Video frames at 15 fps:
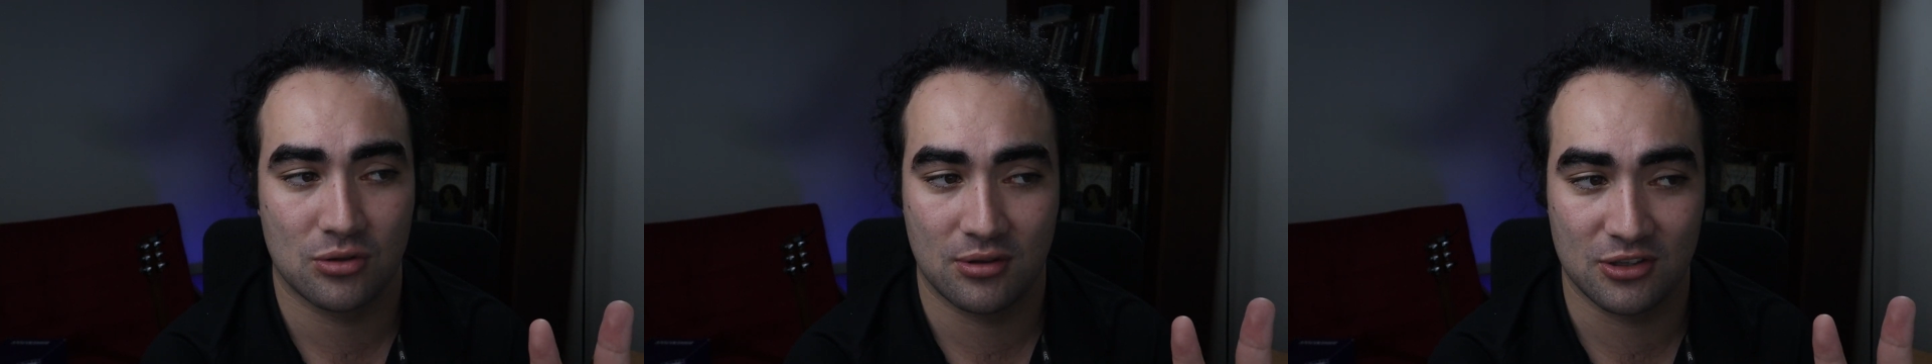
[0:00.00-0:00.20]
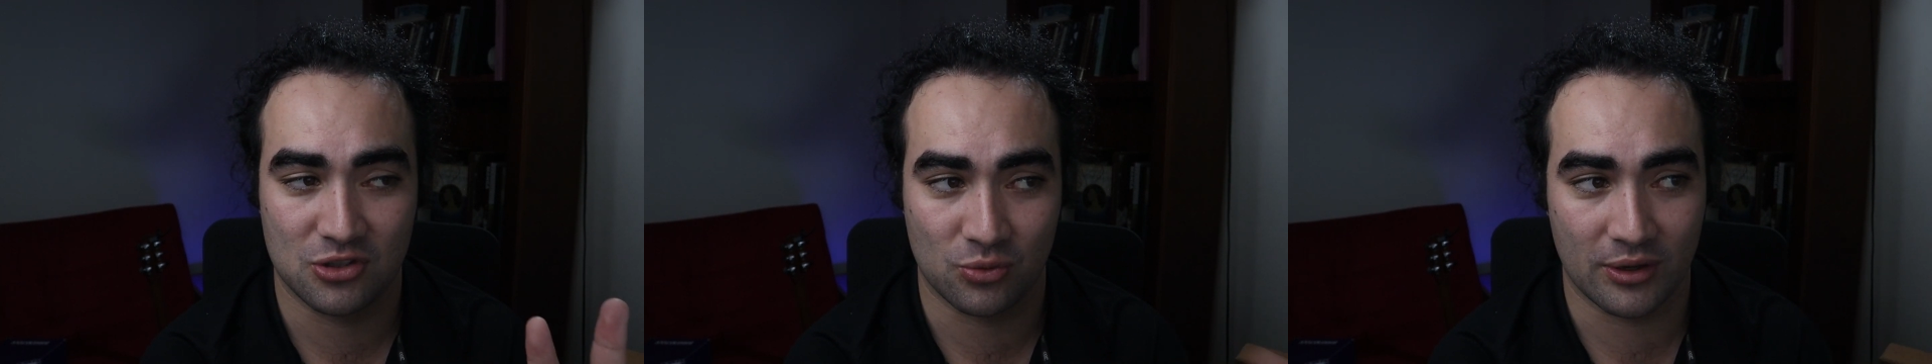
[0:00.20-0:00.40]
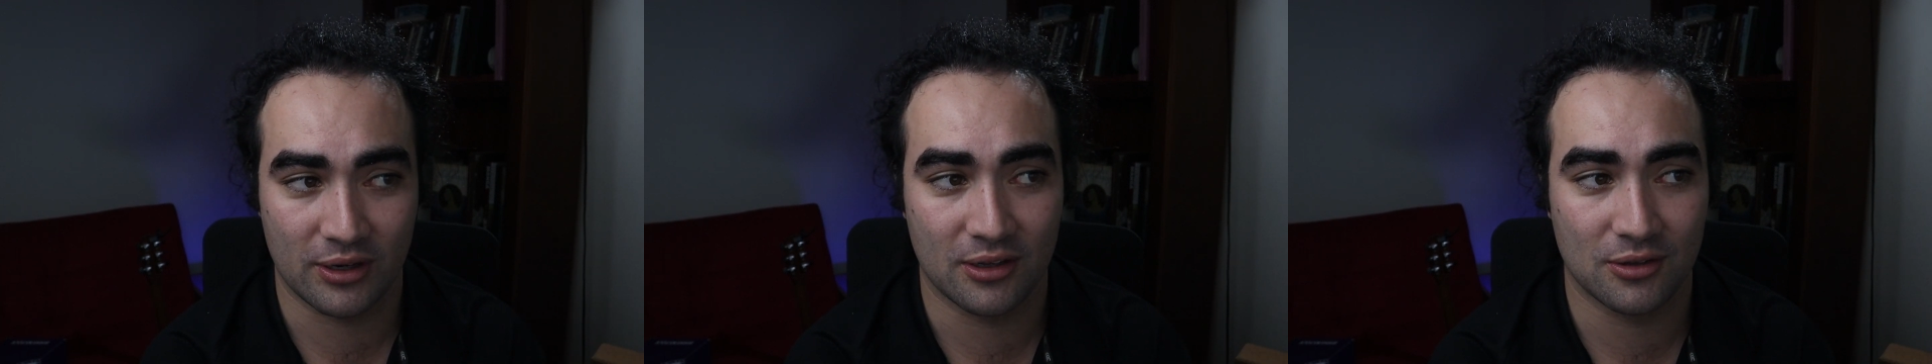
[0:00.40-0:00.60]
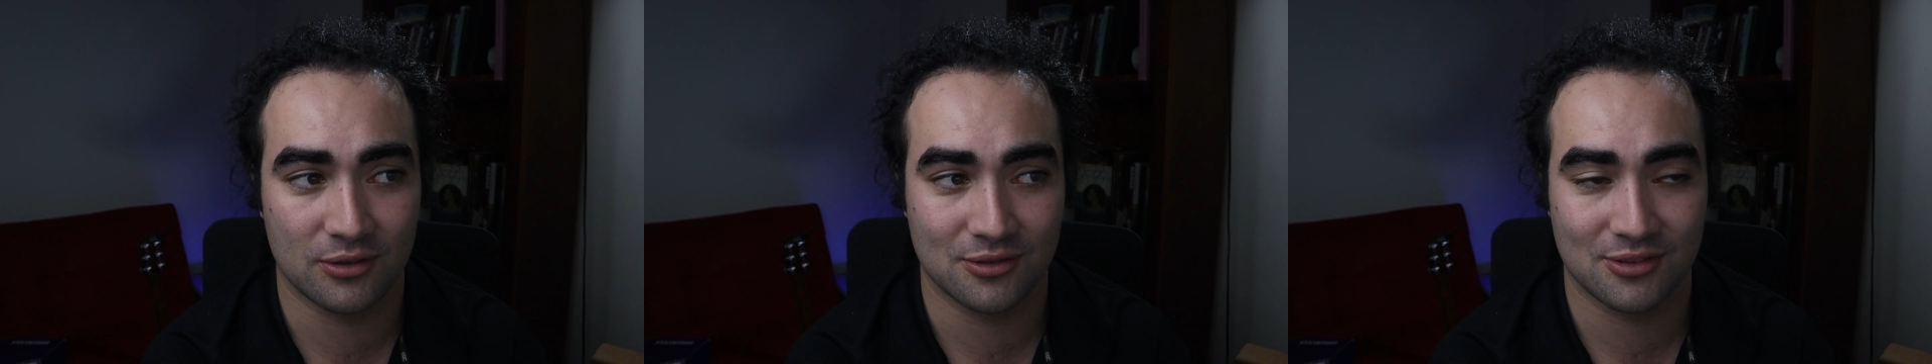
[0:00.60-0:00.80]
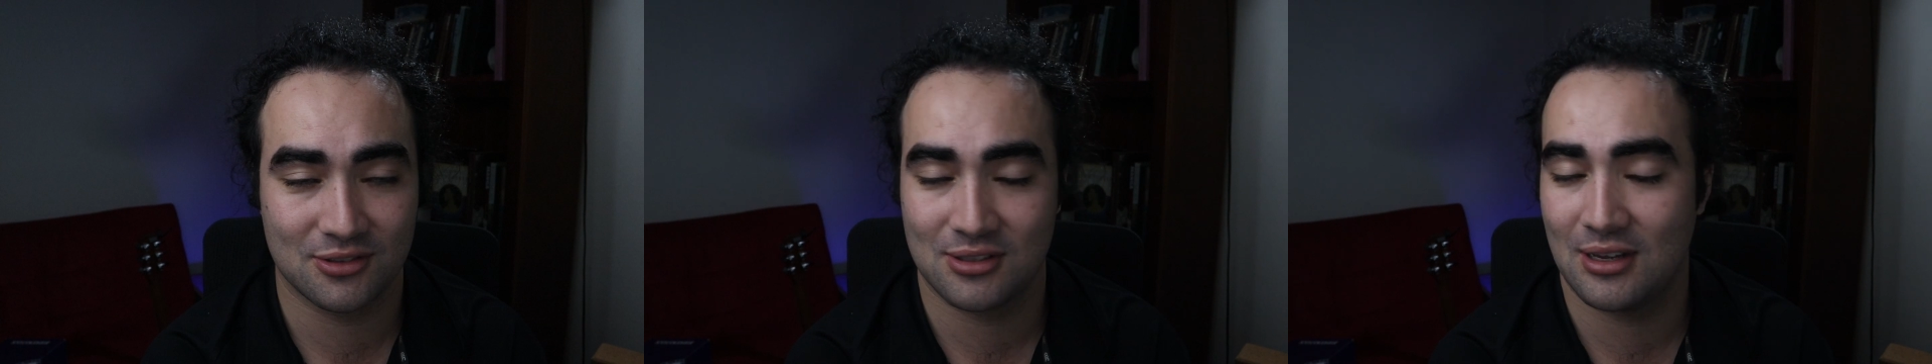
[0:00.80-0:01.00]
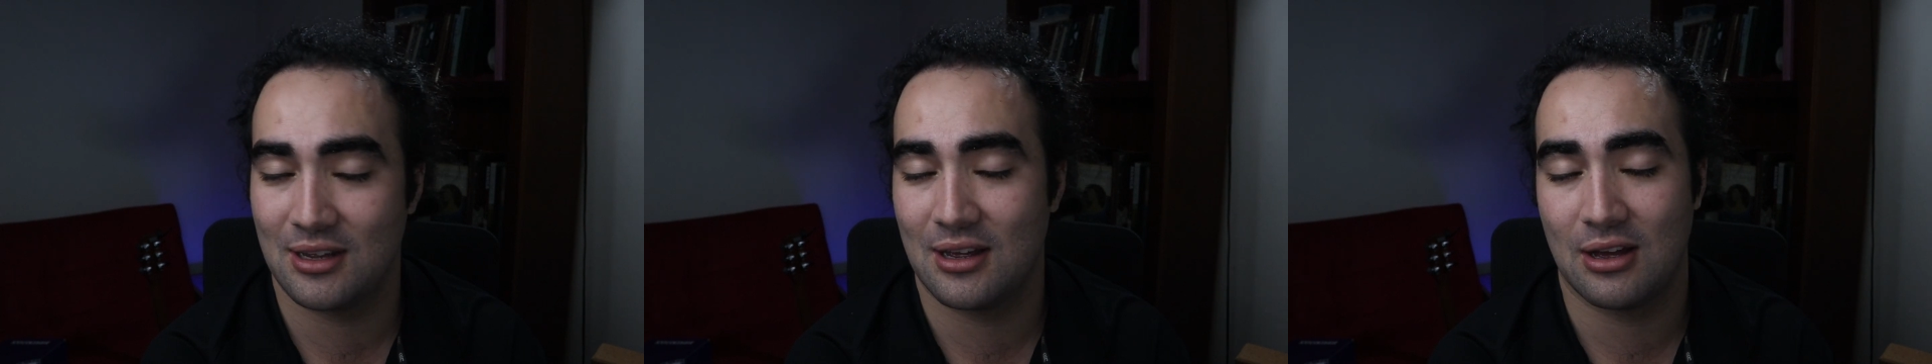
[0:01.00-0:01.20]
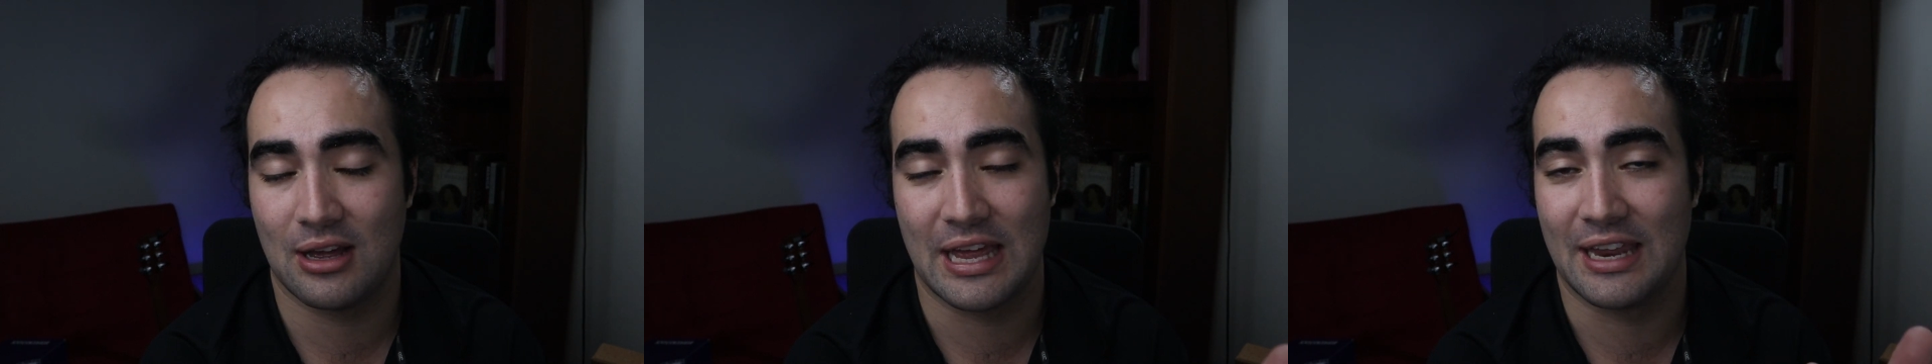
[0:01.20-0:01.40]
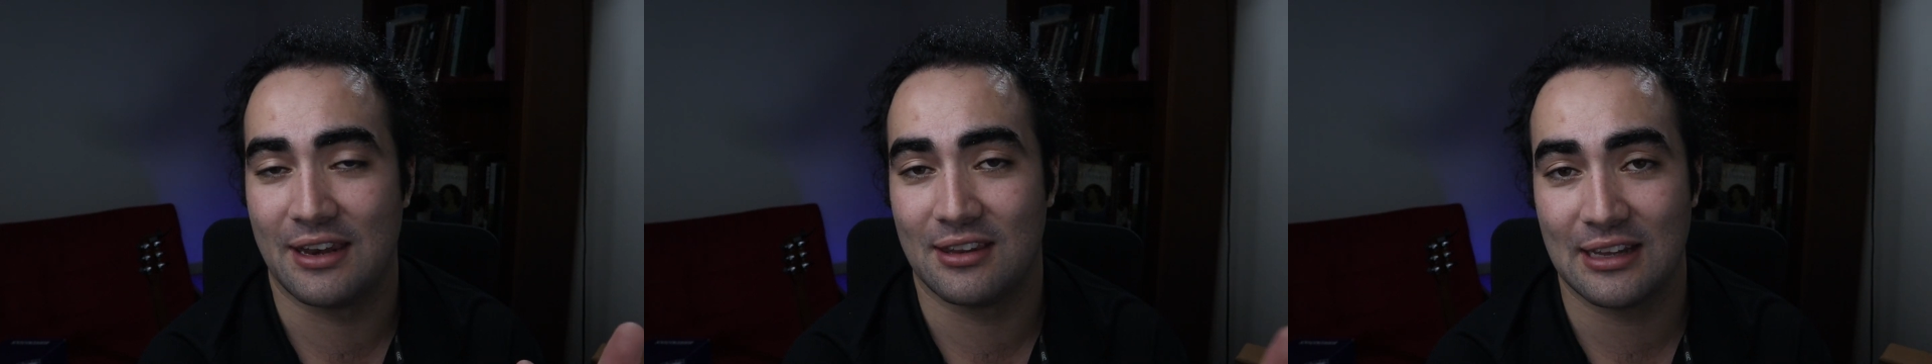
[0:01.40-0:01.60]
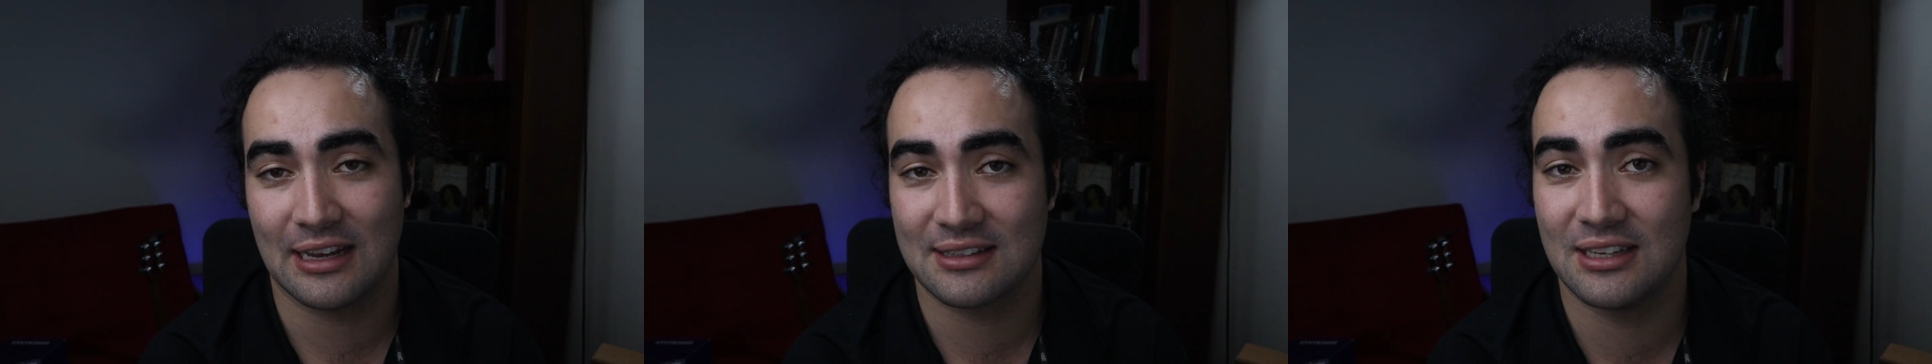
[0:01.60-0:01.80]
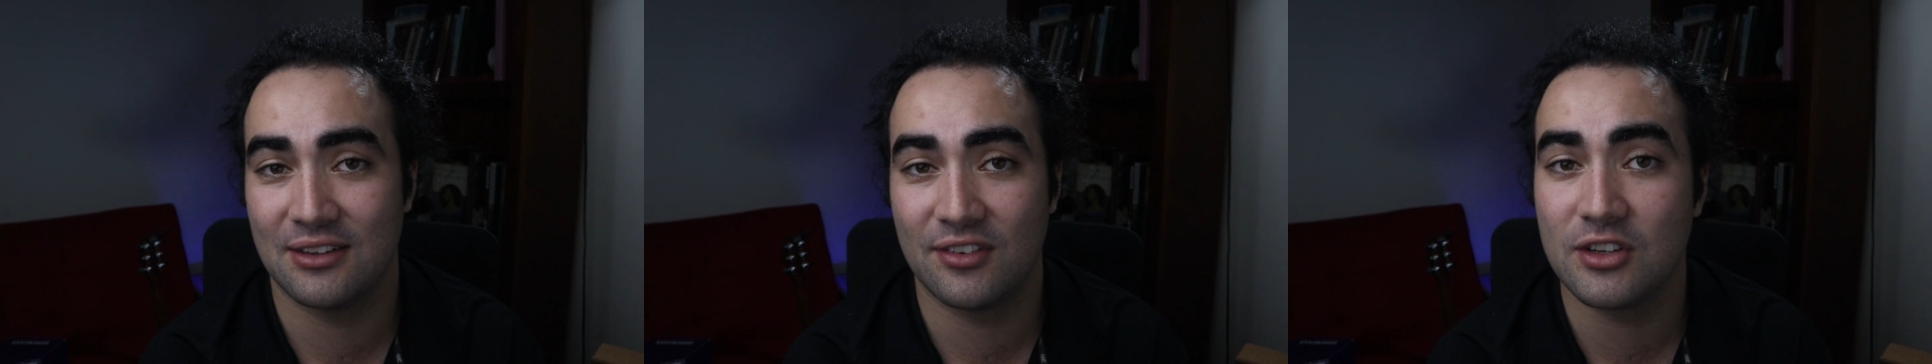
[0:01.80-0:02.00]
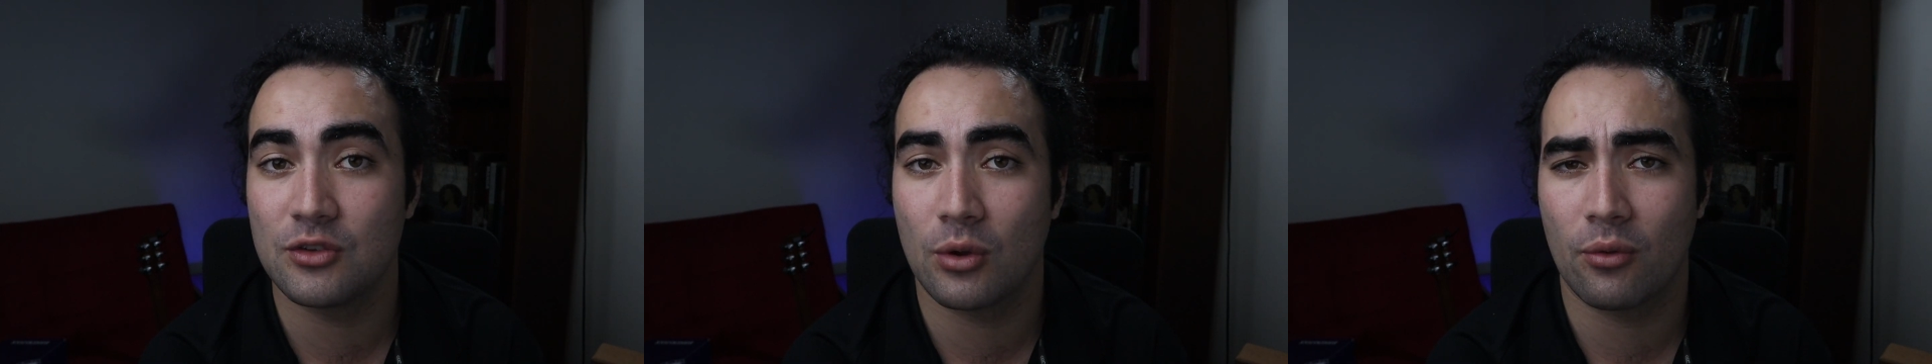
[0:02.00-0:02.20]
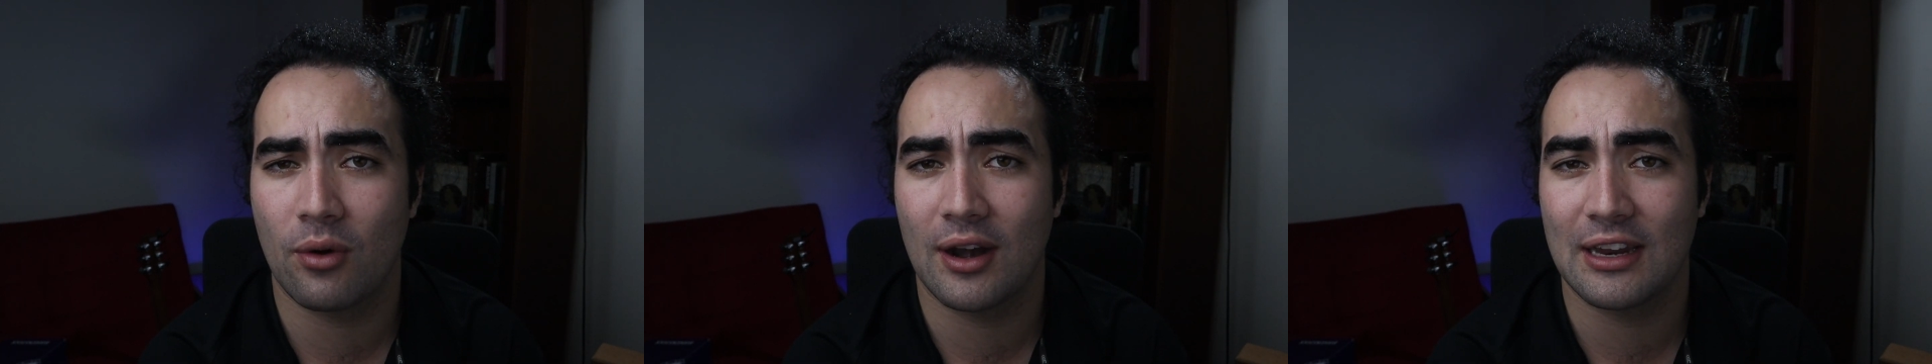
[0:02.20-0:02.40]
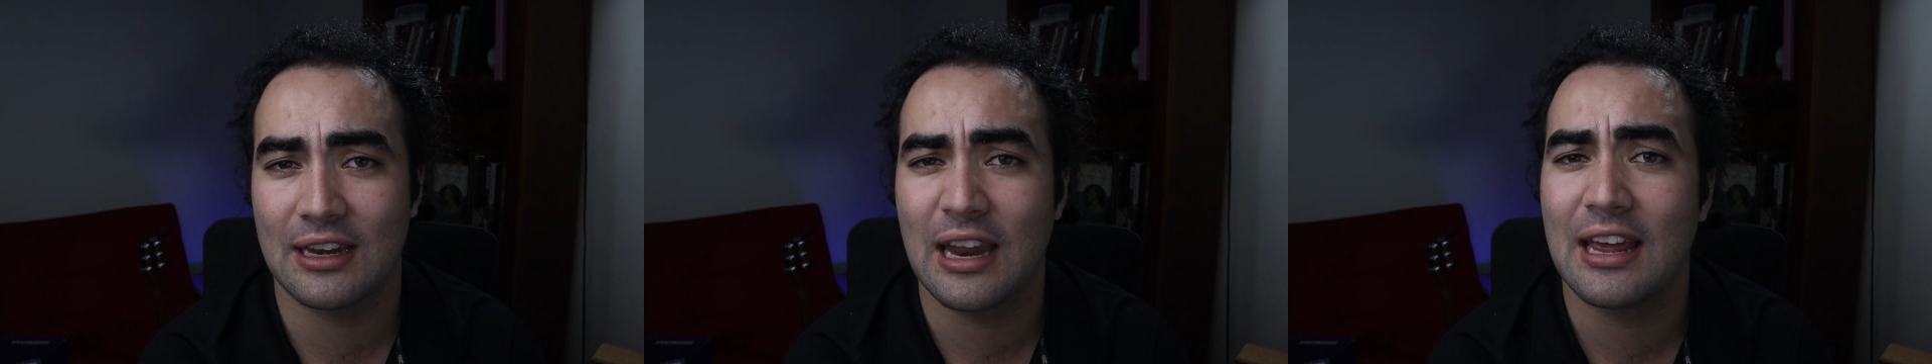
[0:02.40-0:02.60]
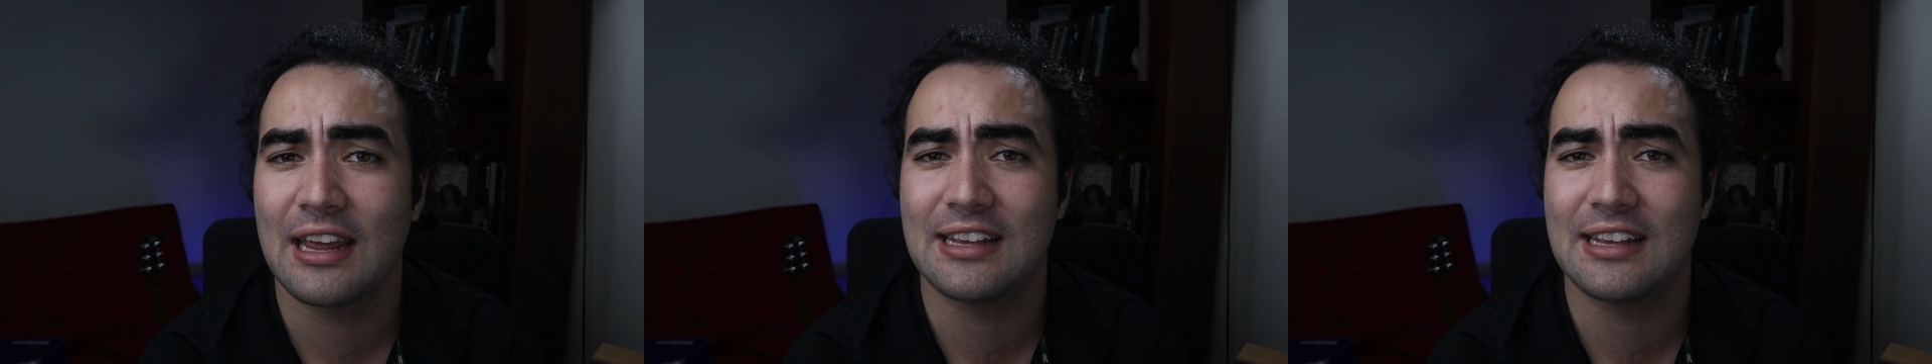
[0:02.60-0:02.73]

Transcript: the drills and the activities we're running